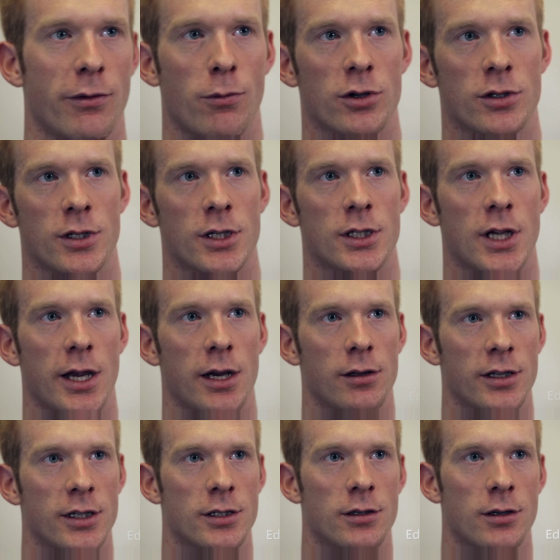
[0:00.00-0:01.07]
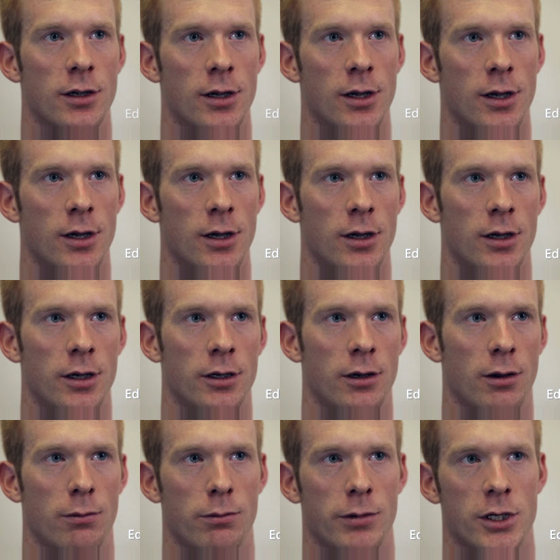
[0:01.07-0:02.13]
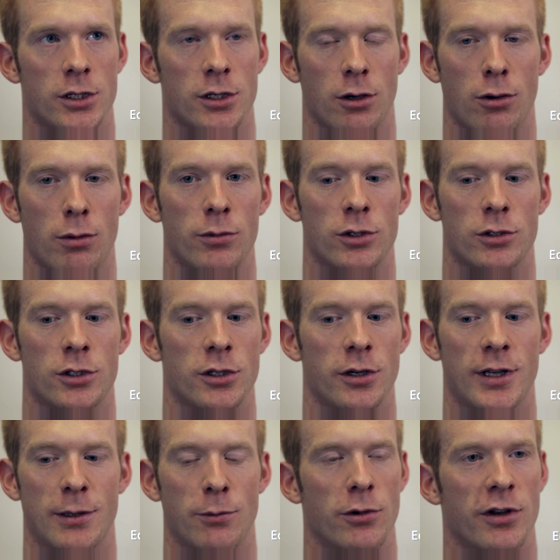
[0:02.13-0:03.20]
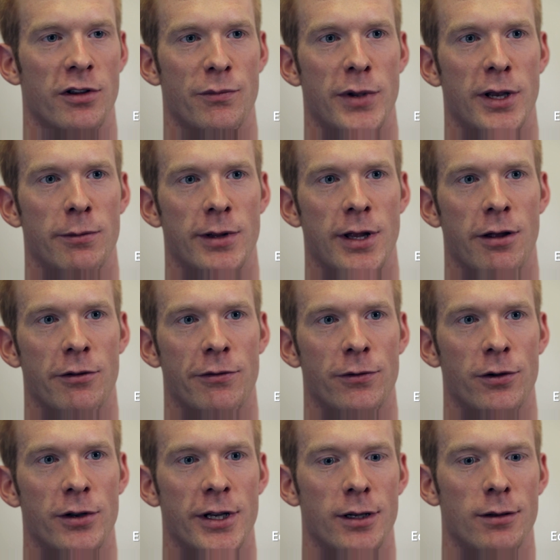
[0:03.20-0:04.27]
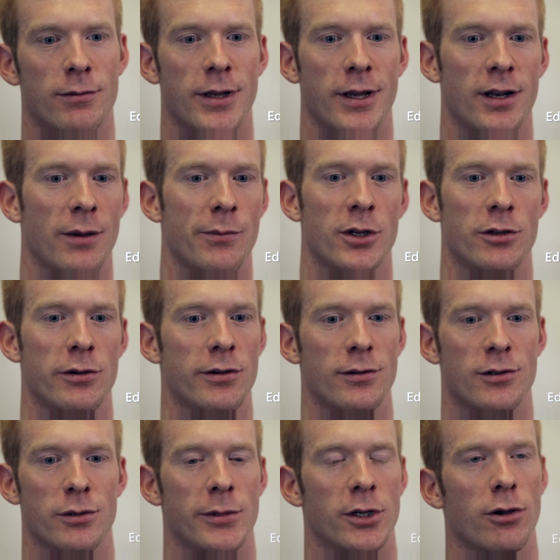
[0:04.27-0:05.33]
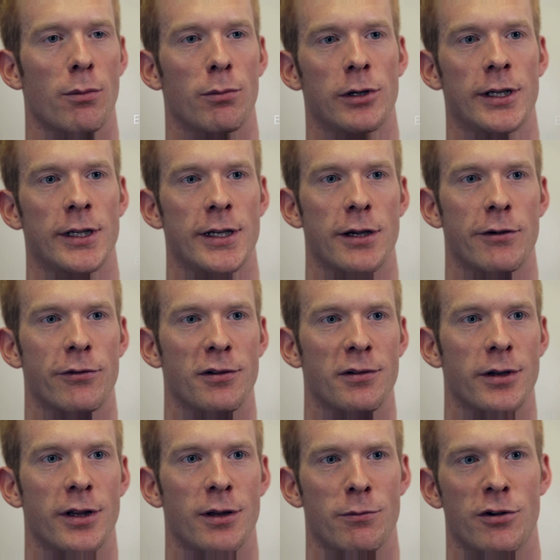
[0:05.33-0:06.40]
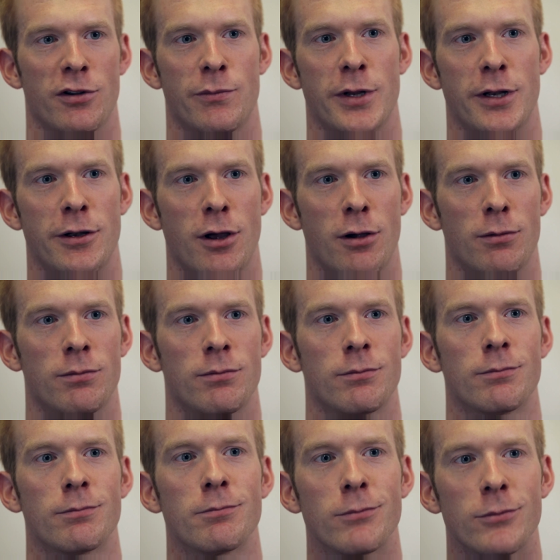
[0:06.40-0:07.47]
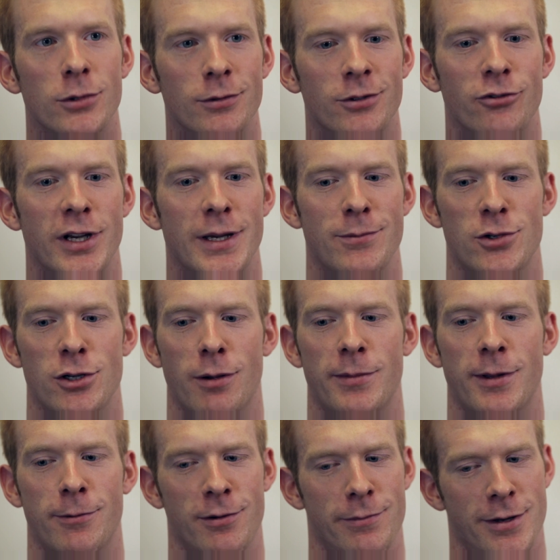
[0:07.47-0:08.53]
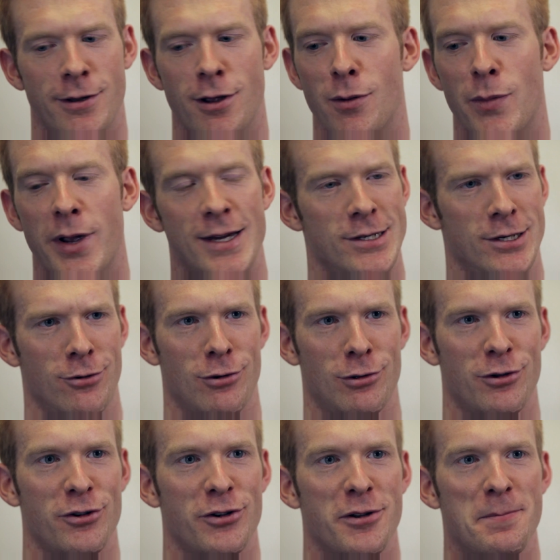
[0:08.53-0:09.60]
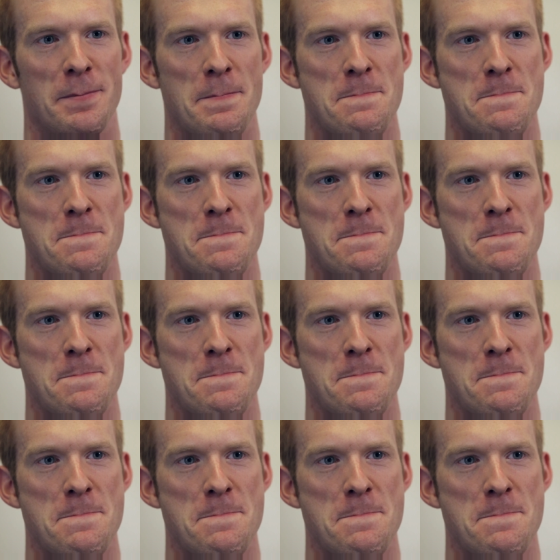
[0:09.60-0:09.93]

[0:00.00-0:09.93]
If I wasn't a cyclist, you know, which I almost certainly wouldn't have been without the funding, then I'd be doing something completely different, and there would have been no dream job, there would have been no Beijing or London.